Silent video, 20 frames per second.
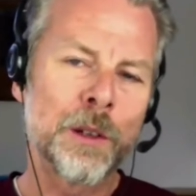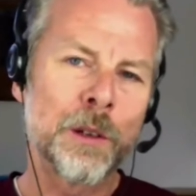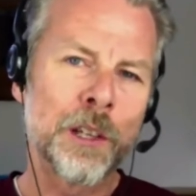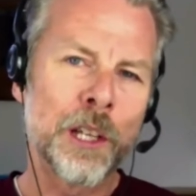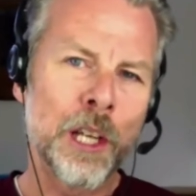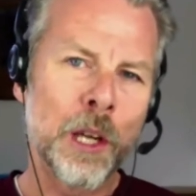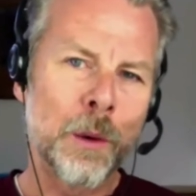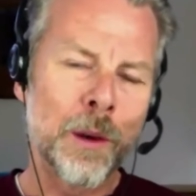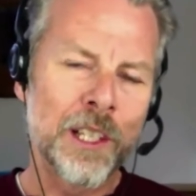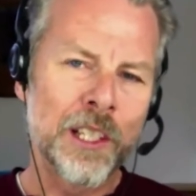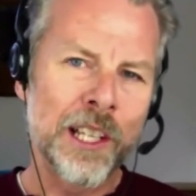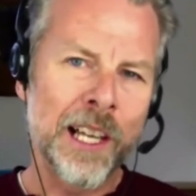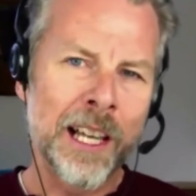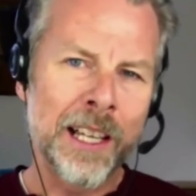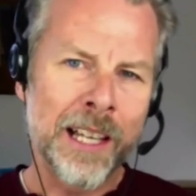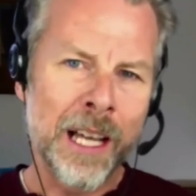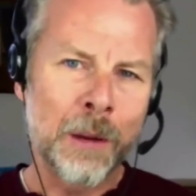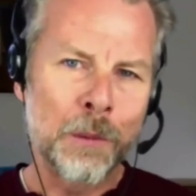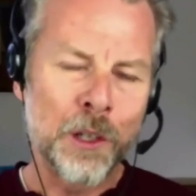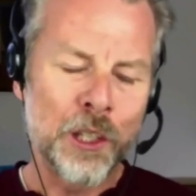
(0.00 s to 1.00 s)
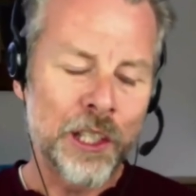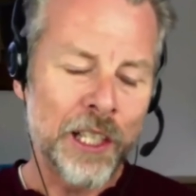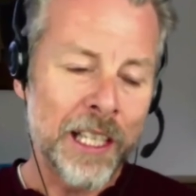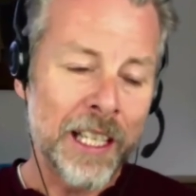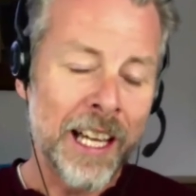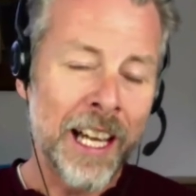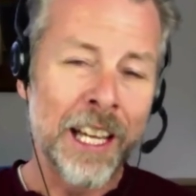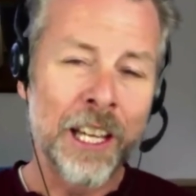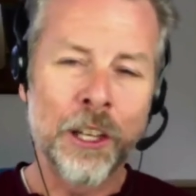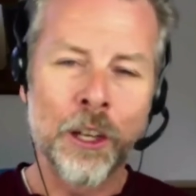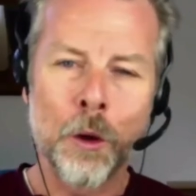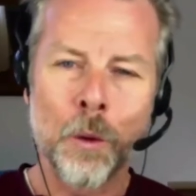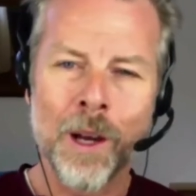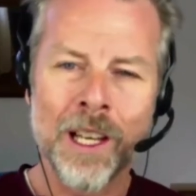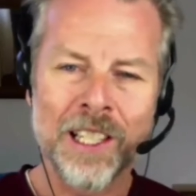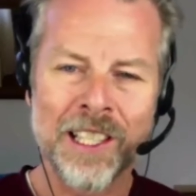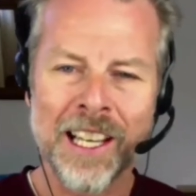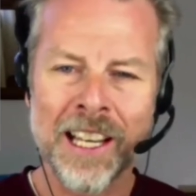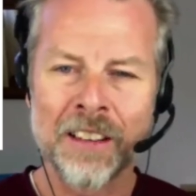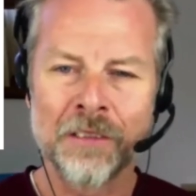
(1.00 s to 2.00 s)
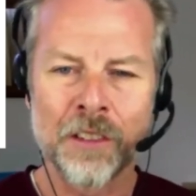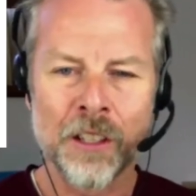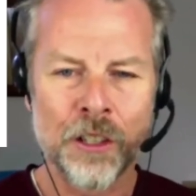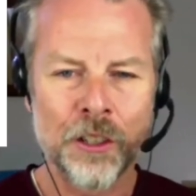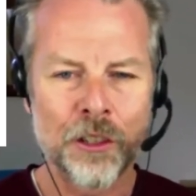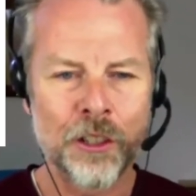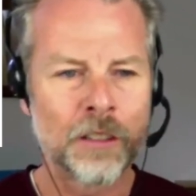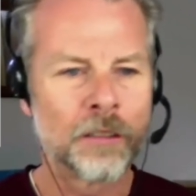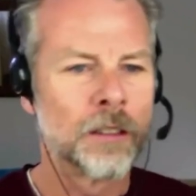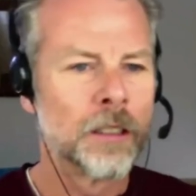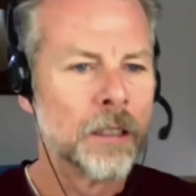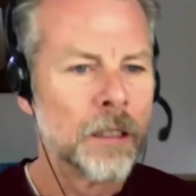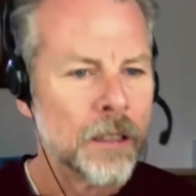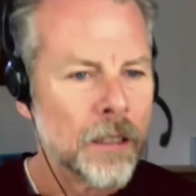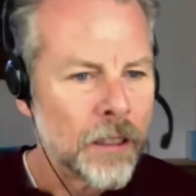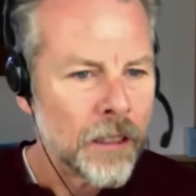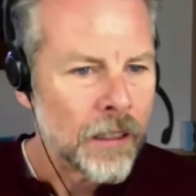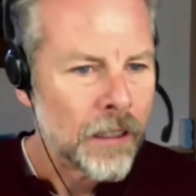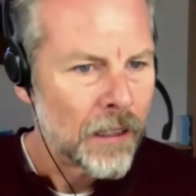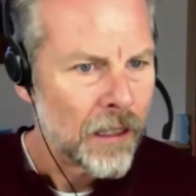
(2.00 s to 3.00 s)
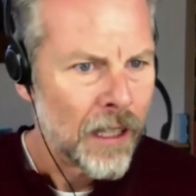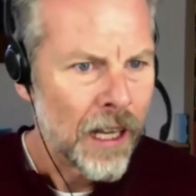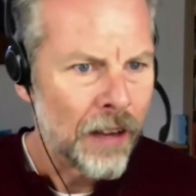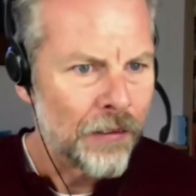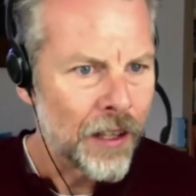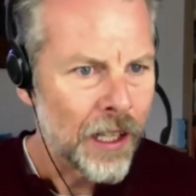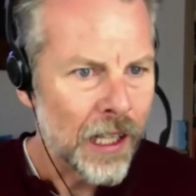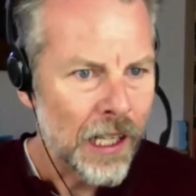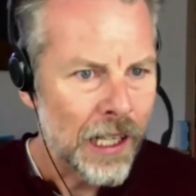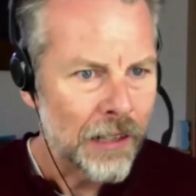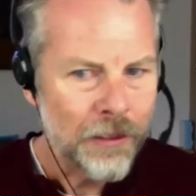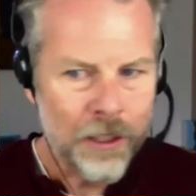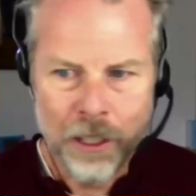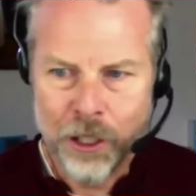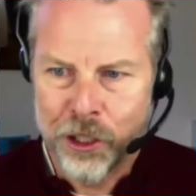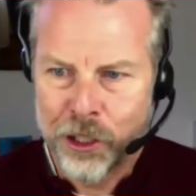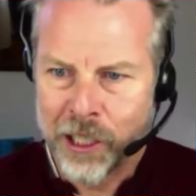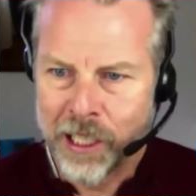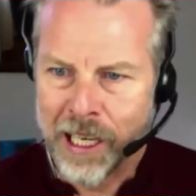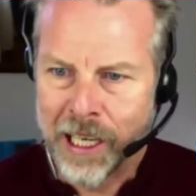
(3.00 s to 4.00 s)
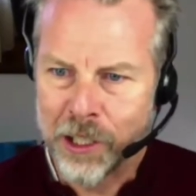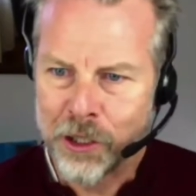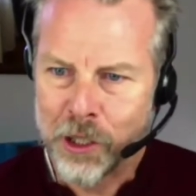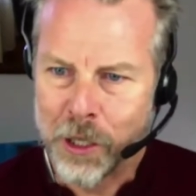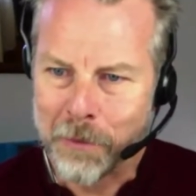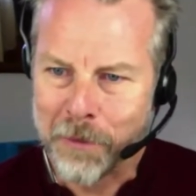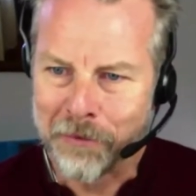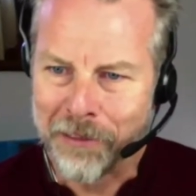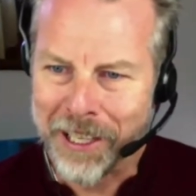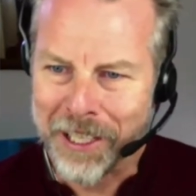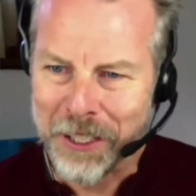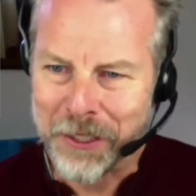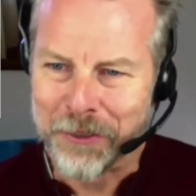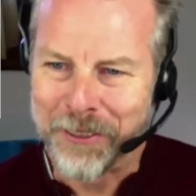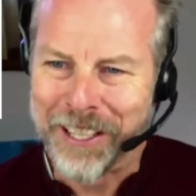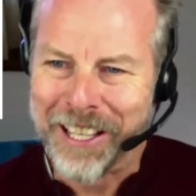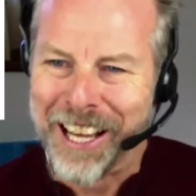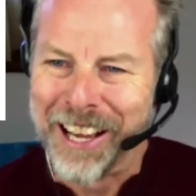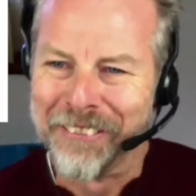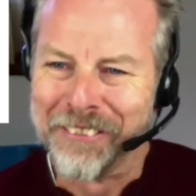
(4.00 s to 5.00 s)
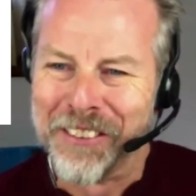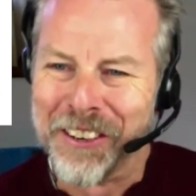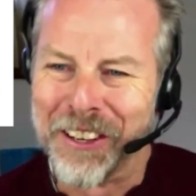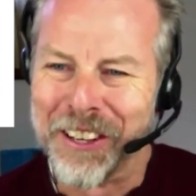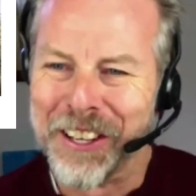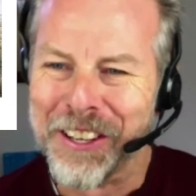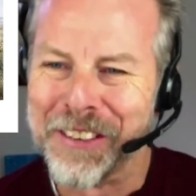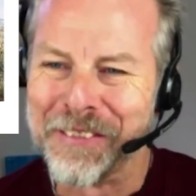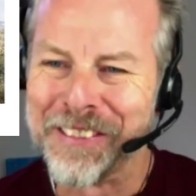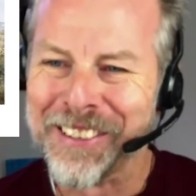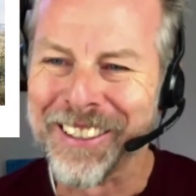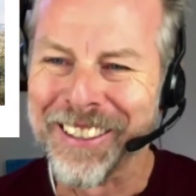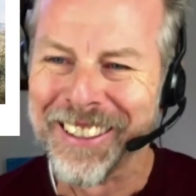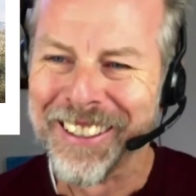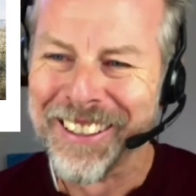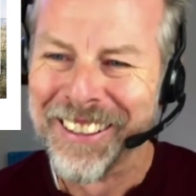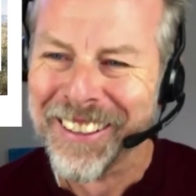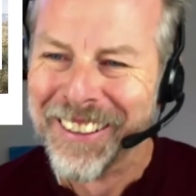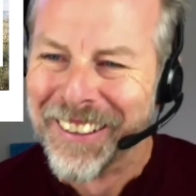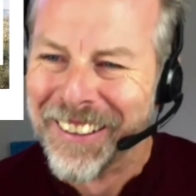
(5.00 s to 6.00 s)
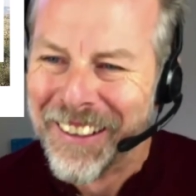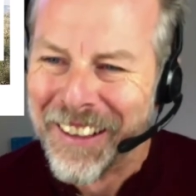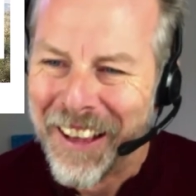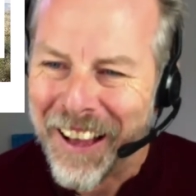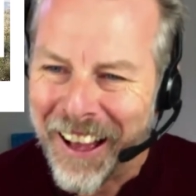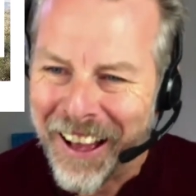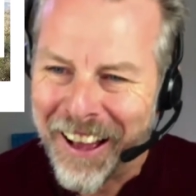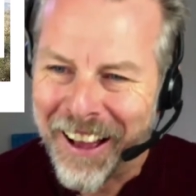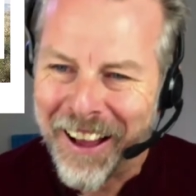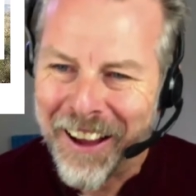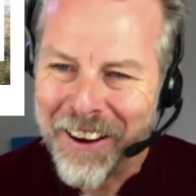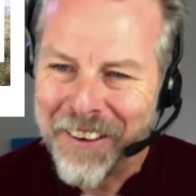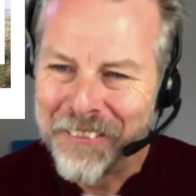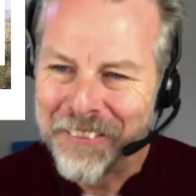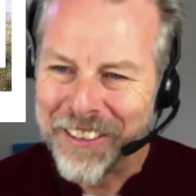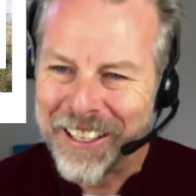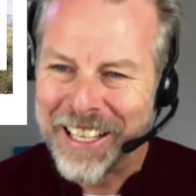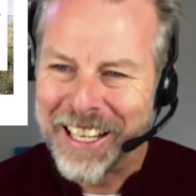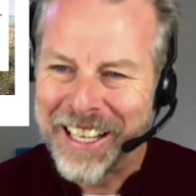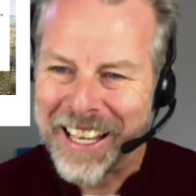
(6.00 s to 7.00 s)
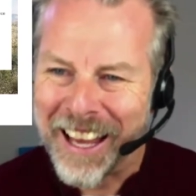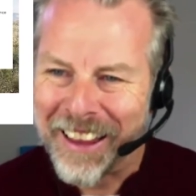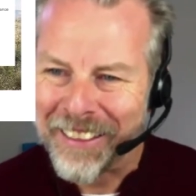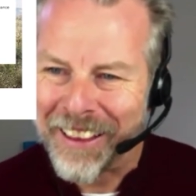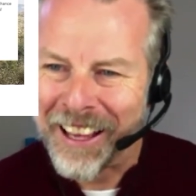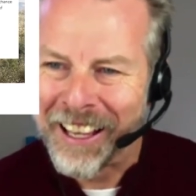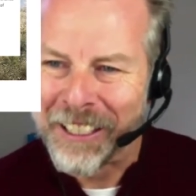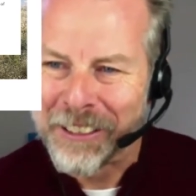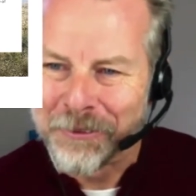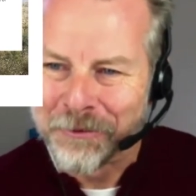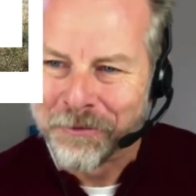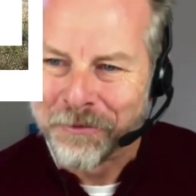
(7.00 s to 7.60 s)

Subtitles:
in the USA, they would see a USA version. I feel like I've done a shit-ass job of answering that for you, but hopefully you get that.